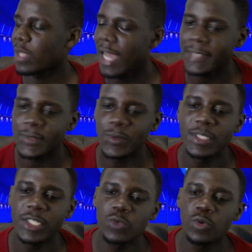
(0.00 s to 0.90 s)
has
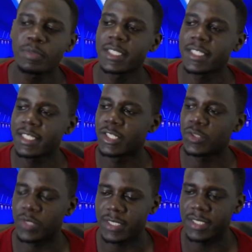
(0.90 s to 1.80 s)
not yet dropped its
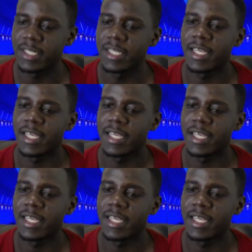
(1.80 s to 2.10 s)
interest